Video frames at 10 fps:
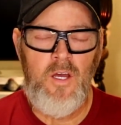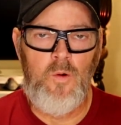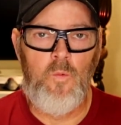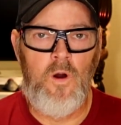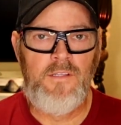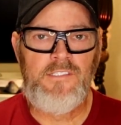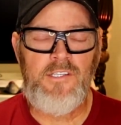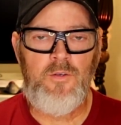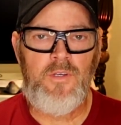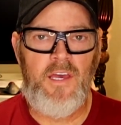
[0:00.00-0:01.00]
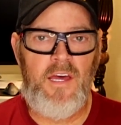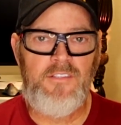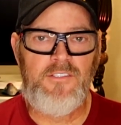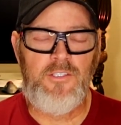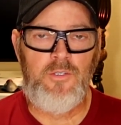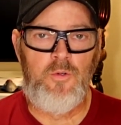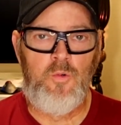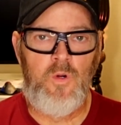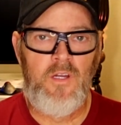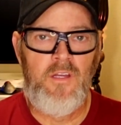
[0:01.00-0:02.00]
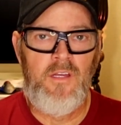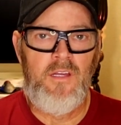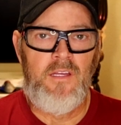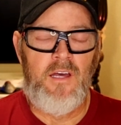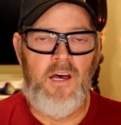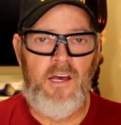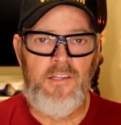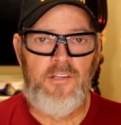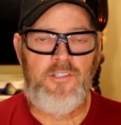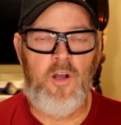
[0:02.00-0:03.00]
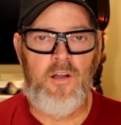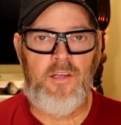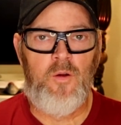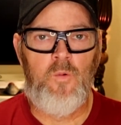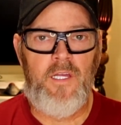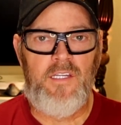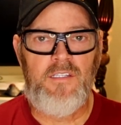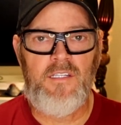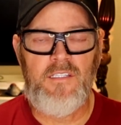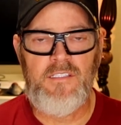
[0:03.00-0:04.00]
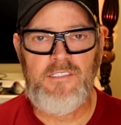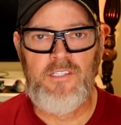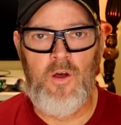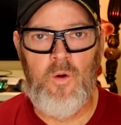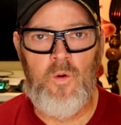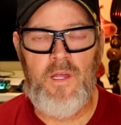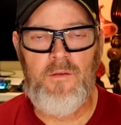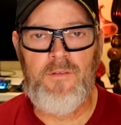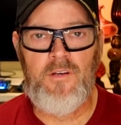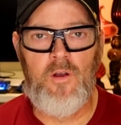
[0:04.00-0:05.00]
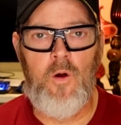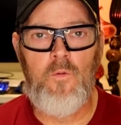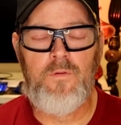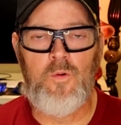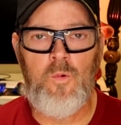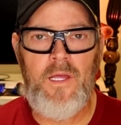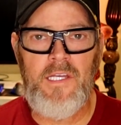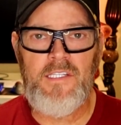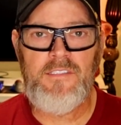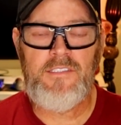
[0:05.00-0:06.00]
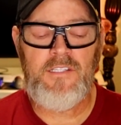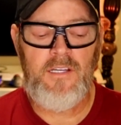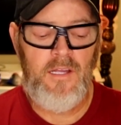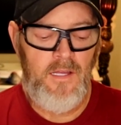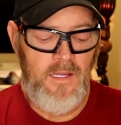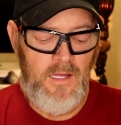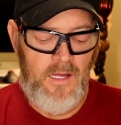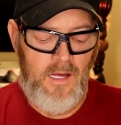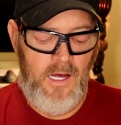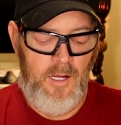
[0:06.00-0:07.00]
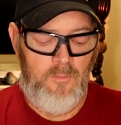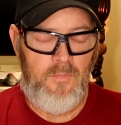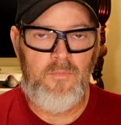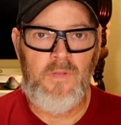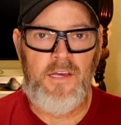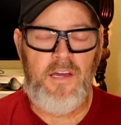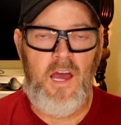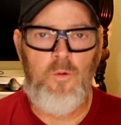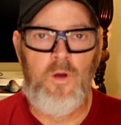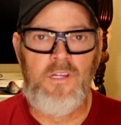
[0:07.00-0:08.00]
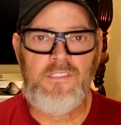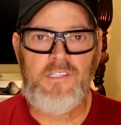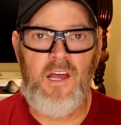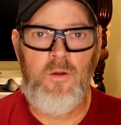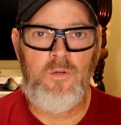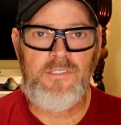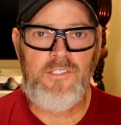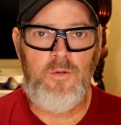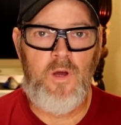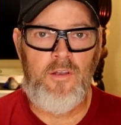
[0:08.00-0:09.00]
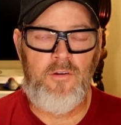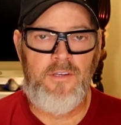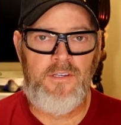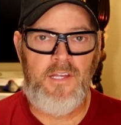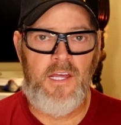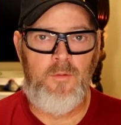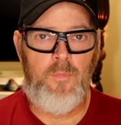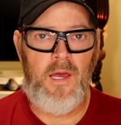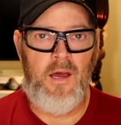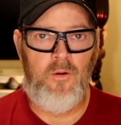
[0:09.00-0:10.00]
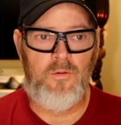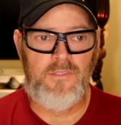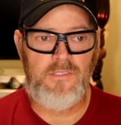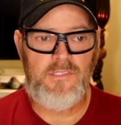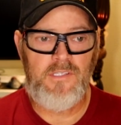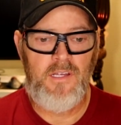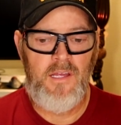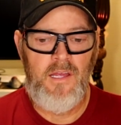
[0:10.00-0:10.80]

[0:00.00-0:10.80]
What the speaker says: once you get to your target weight. So if you're overweight, like I was 210 pounds.